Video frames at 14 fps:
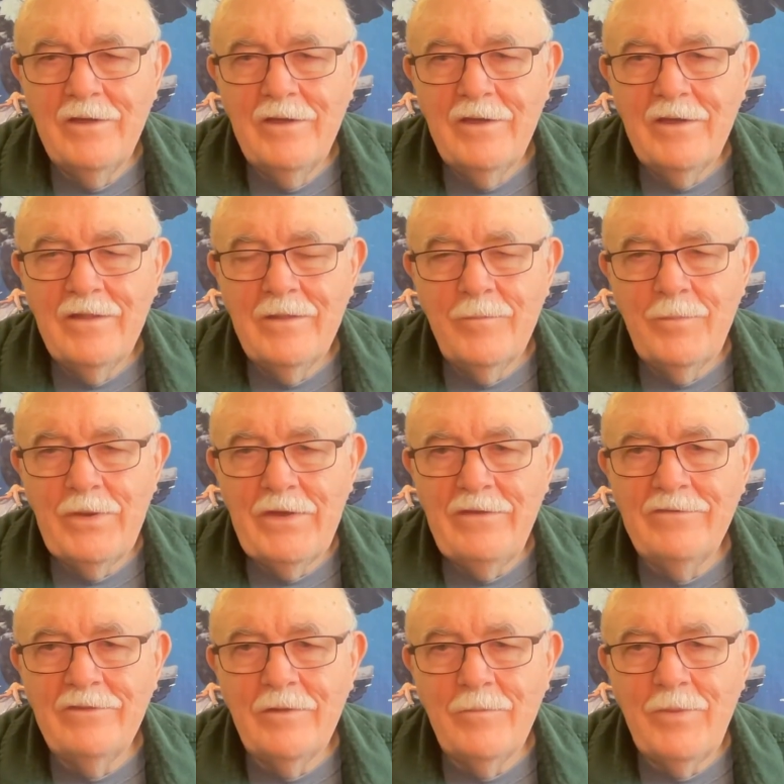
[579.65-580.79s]
and the
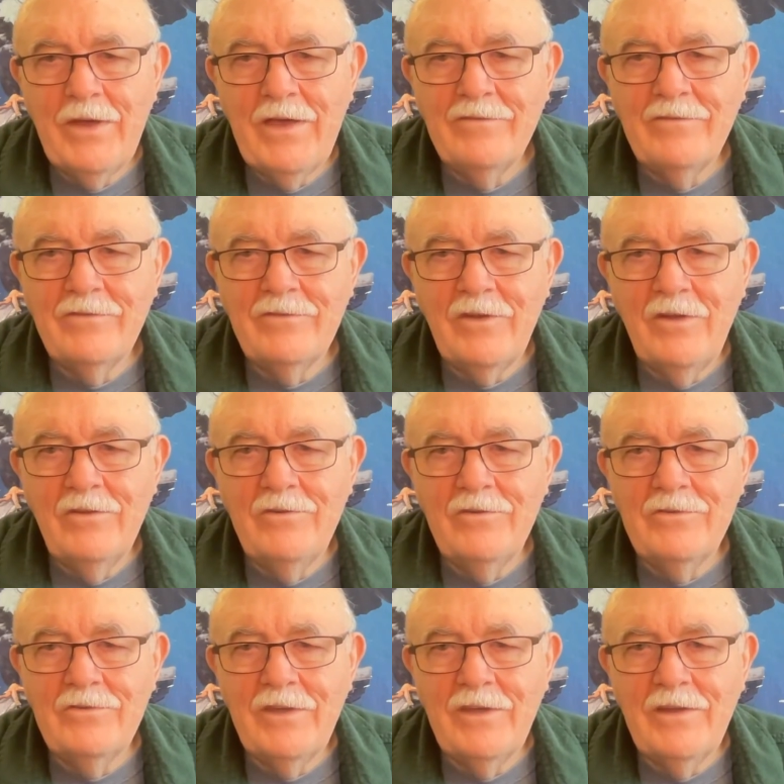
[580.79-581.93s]
peace that passes all
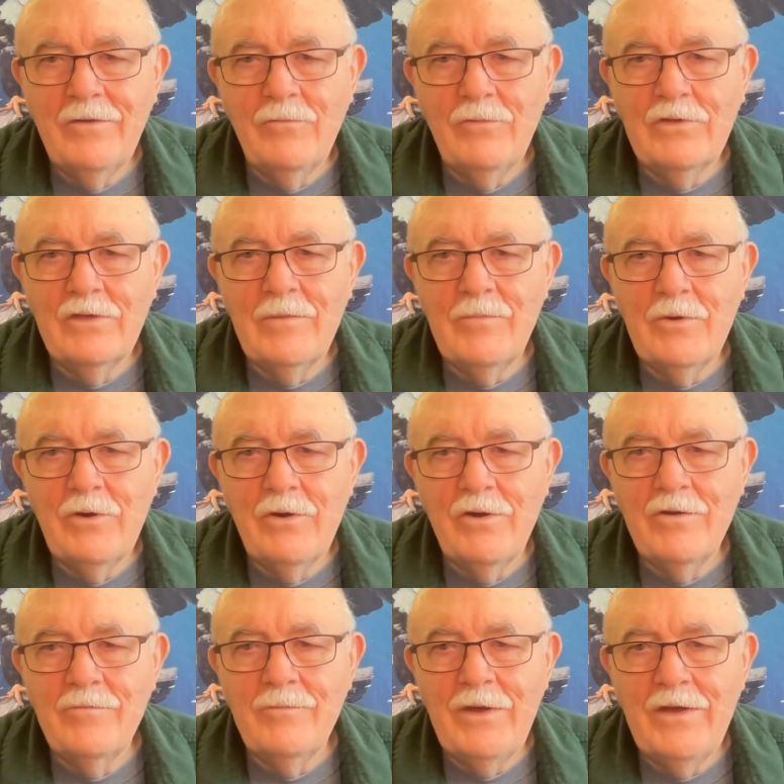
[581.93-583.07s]
understanding will keep your heart
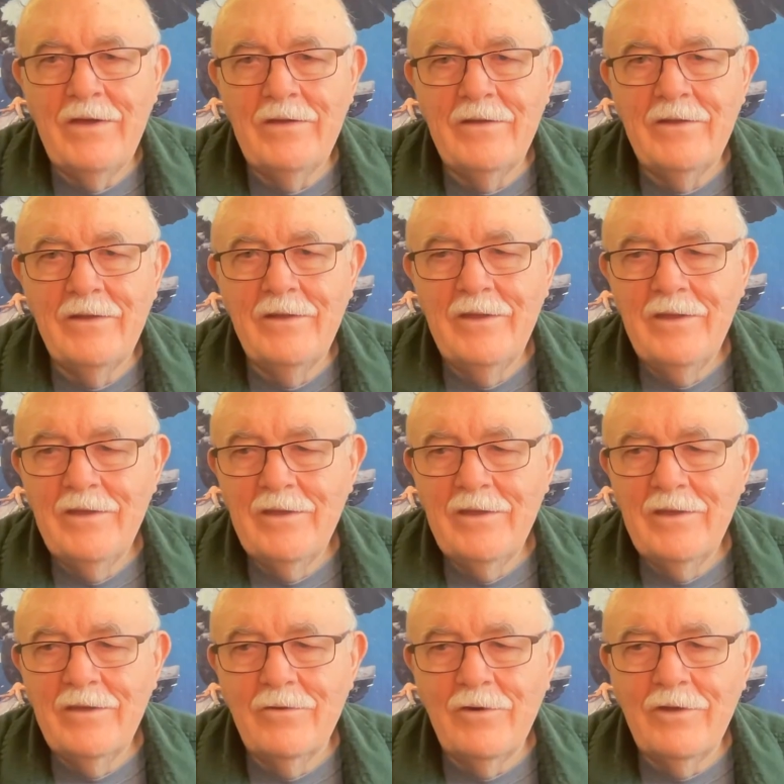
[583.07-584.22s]
and mind
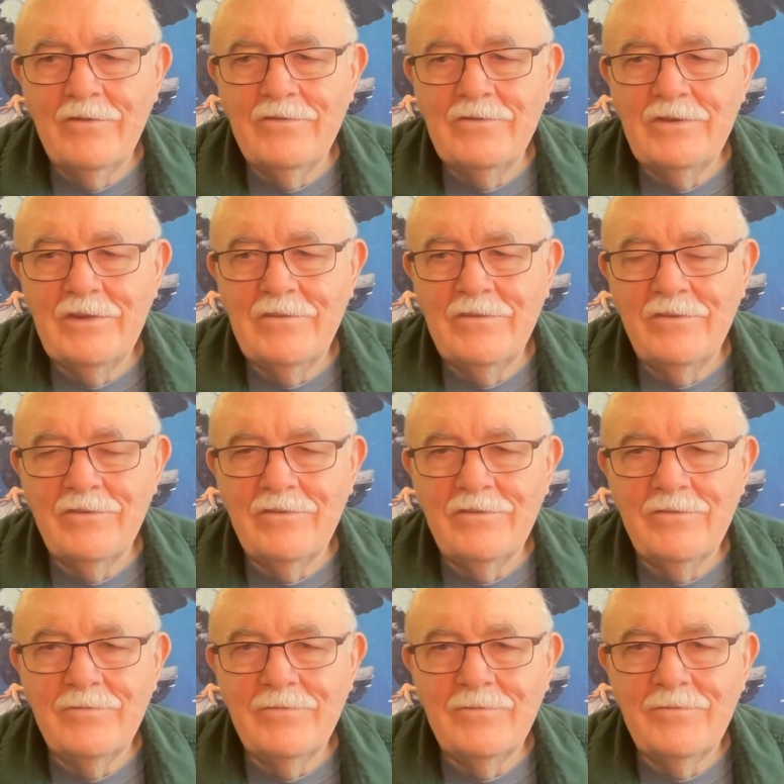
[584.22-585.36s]
in Christ Jesus.
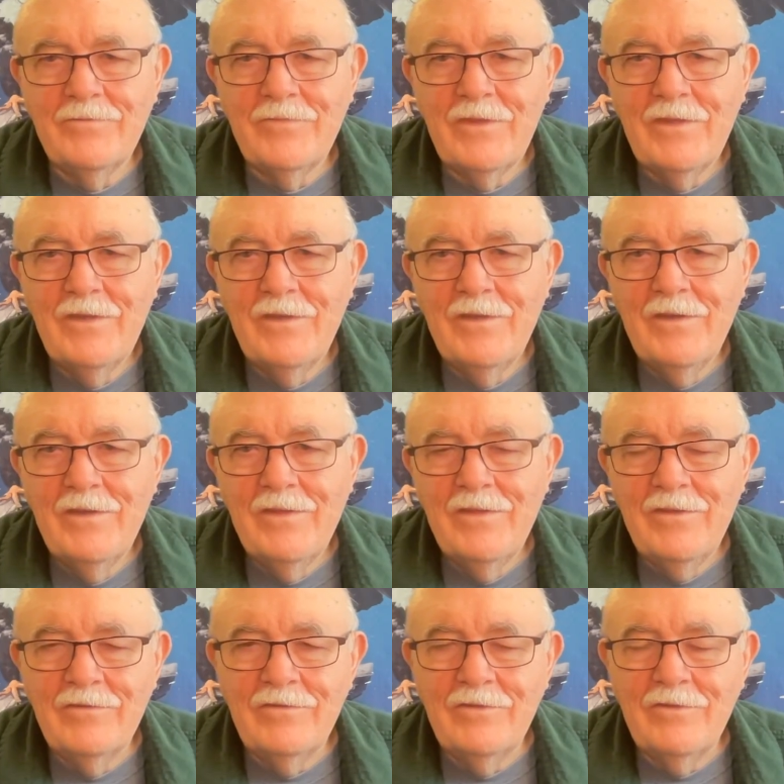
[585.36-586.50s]

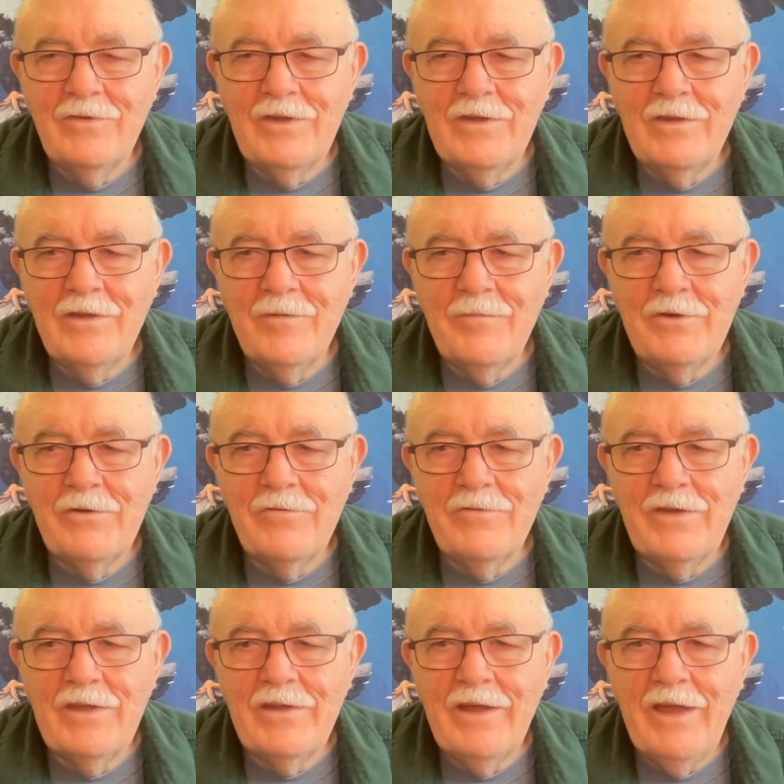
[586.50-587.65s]
This is the Vietnam Era
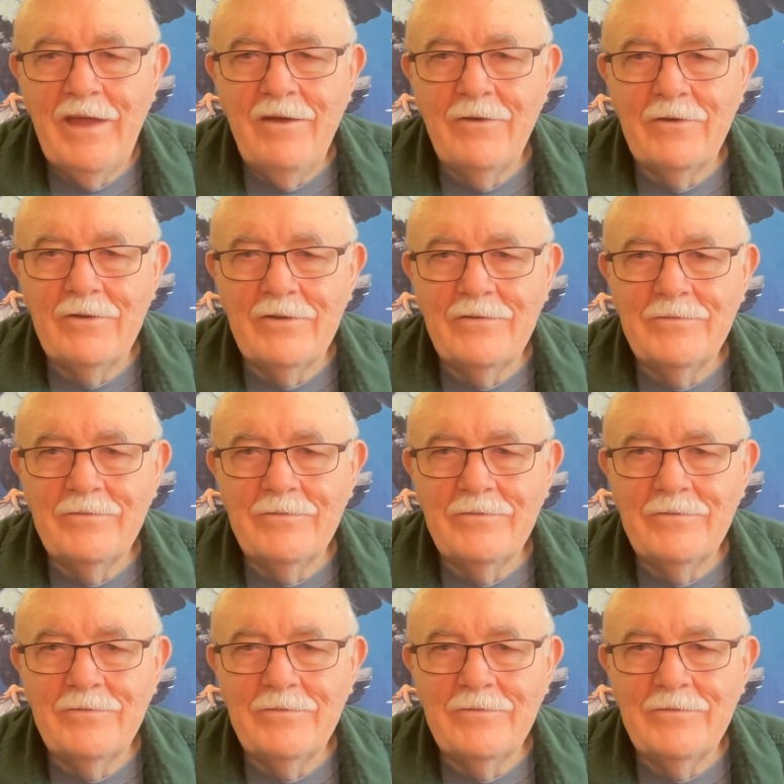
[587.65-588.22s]
Vet, out.